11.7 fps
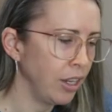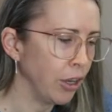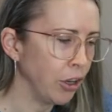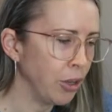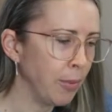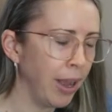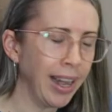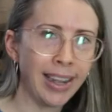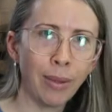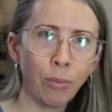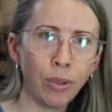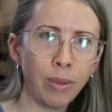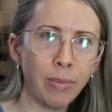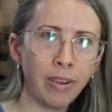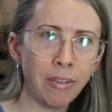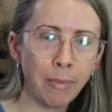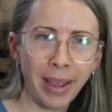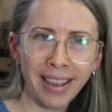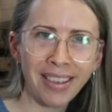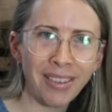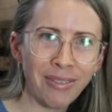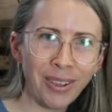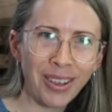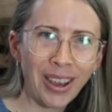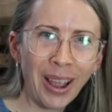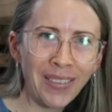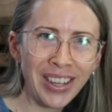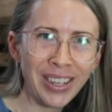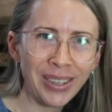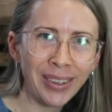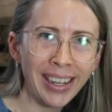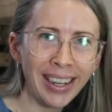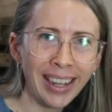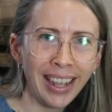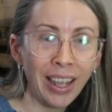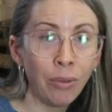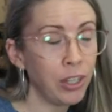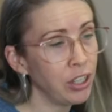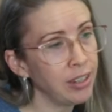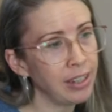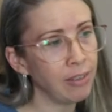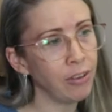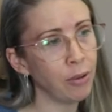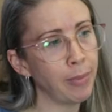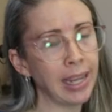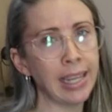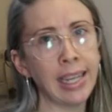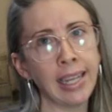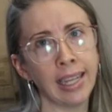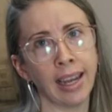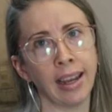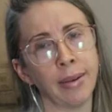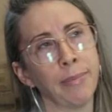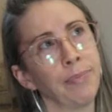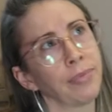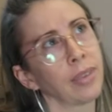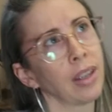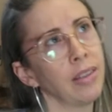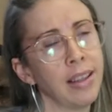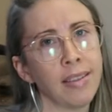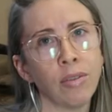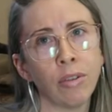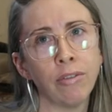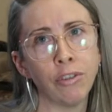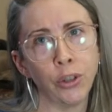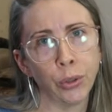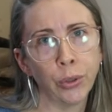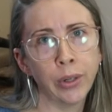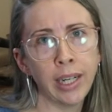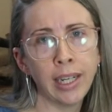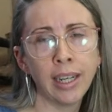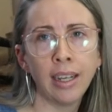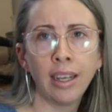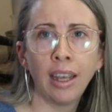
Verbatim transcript: You know, you might end up with a bit of a mess the first time you do it, which is if you're making um, this sort of jewelry,